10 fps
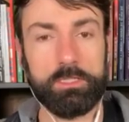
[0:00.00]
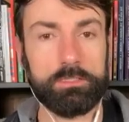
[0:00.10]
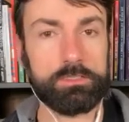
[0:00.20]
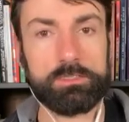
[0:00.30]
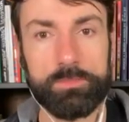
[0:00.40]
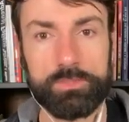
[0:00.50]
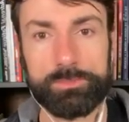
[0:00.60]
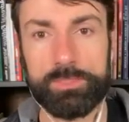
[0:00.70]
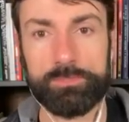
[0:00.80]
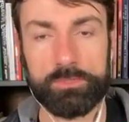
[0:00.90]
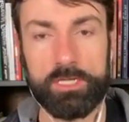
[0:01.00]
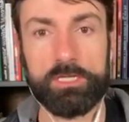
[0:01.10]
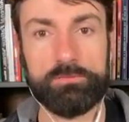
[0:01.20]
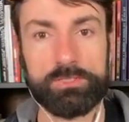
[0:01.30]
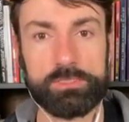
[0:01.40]
This is most people, not
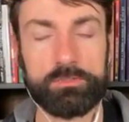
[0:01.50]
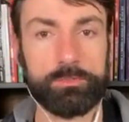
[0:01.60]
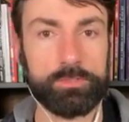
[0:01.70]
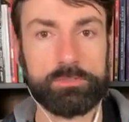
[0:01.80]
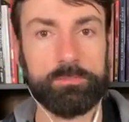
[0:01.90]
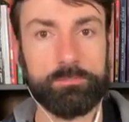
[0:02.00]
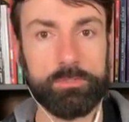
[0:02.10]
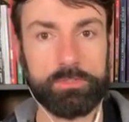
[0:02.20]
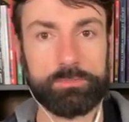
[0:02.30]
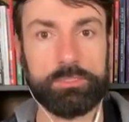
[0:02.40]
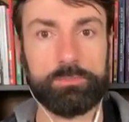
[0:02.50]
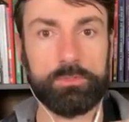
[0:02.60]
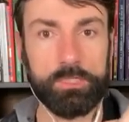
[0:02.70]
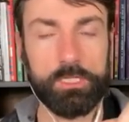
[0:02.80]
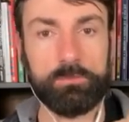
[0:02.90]
every single person, but most
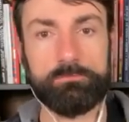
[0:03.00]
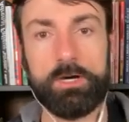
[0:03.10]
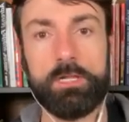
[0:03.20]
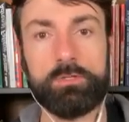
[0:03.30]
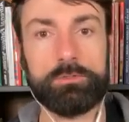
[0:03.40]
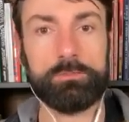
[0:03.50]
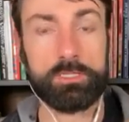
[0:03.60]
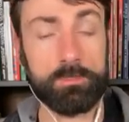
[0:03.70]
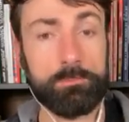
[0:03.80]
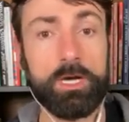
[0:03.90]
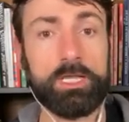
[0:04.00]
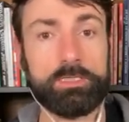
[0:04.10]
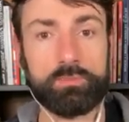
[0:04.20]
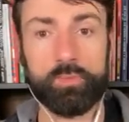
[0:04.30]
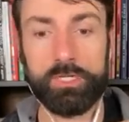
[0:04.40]
people, followed
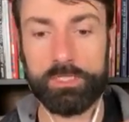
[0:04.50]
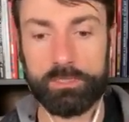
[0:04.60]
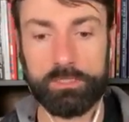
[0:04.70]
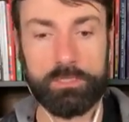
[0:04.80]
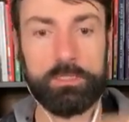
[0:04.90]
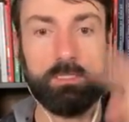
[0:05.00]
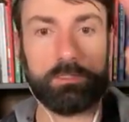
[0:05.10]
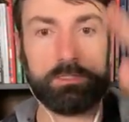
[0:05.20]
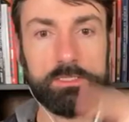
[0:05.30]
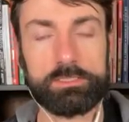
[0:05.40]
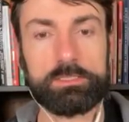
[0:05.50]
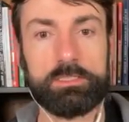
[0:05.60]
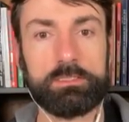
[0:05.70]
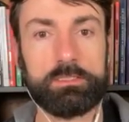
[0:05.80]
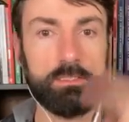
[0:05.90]
combined with these
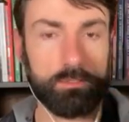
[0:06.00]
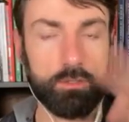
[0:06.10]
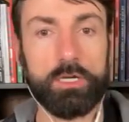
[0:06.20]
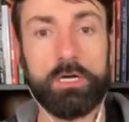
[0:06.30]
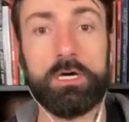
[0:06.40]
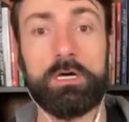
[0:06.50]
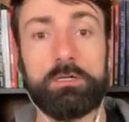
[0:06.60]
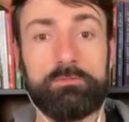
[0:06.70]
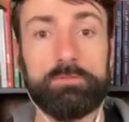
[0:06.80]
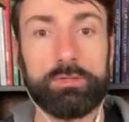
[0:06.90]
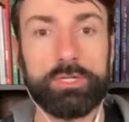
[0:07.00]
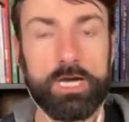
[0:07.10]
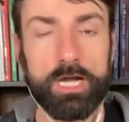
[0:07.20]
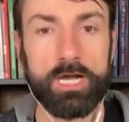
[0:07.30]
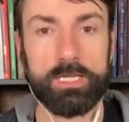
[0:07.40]
uh, very
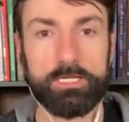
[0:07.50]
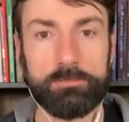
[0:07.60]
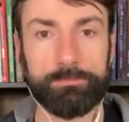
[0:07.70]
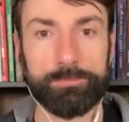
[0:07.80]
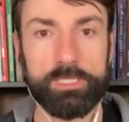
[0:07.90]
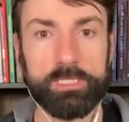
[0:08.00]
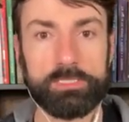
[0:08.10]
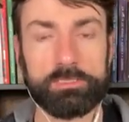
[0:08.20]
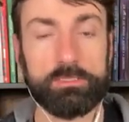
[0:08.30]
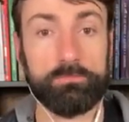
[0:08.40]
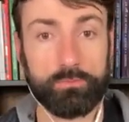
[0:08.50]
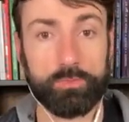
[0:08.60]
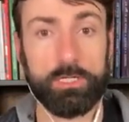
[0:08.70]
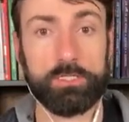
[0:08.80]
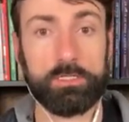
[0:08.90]
high peaks of
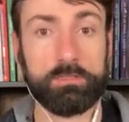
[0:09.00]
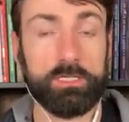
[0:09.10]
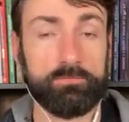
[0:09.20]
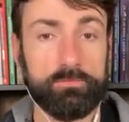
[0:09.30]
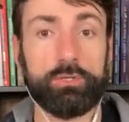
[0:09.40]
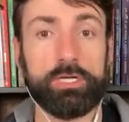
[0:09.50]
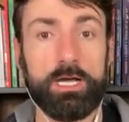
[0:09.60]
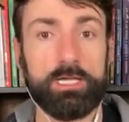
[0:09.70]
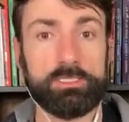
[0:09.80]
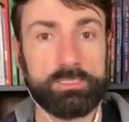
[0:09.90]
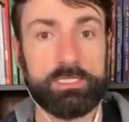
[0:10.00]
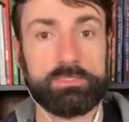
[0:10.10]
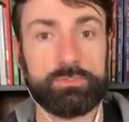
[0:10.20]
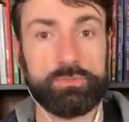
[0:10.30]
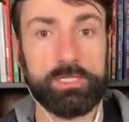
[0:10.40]
chronic, like very high intense
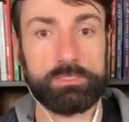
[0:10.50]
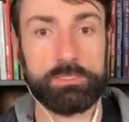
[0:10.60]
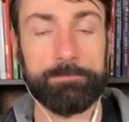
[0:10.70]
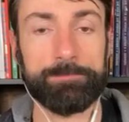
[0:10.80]
stress.